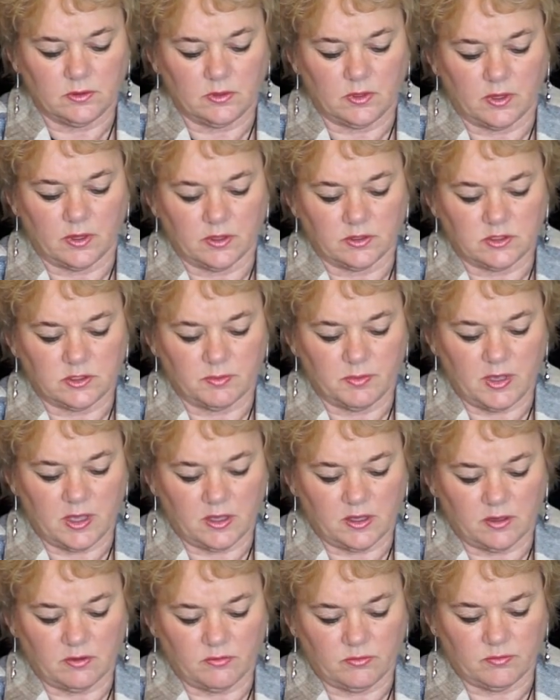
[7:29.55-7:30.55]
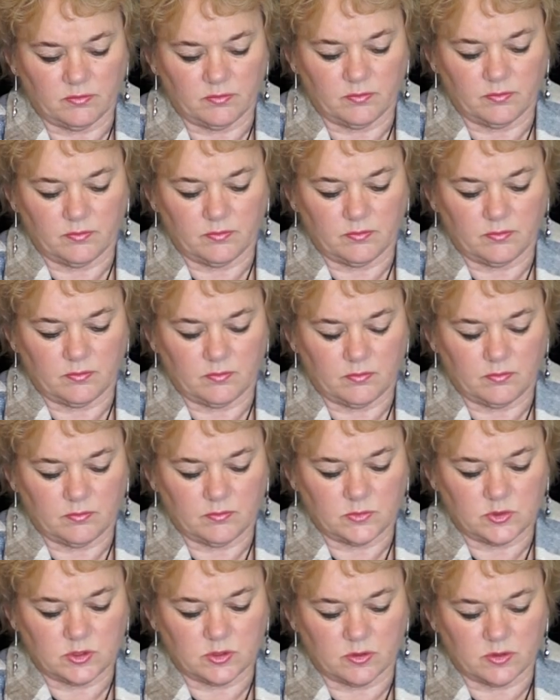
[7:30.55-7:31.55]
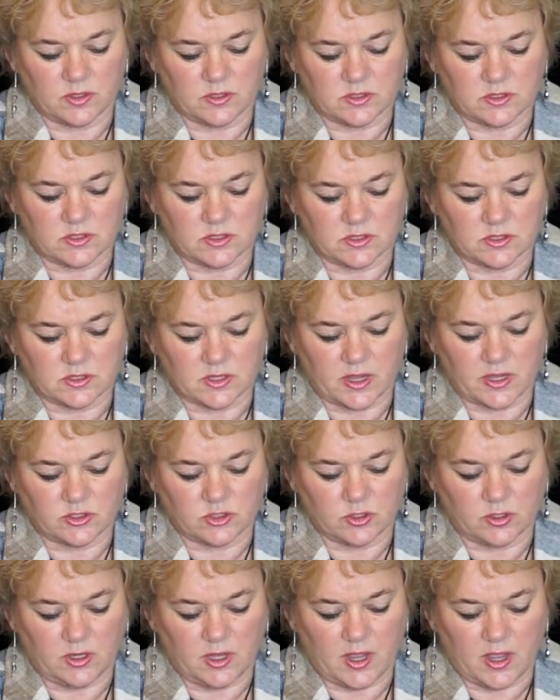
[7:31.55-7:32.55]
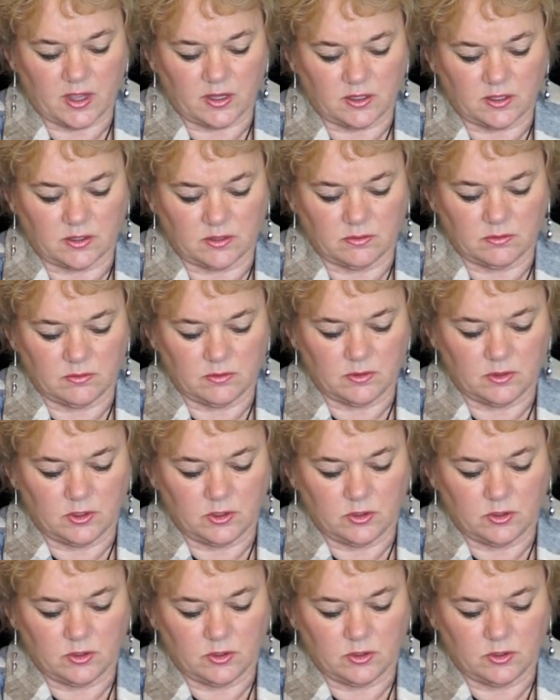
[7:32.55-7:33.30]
to make it so that it's the size your cat can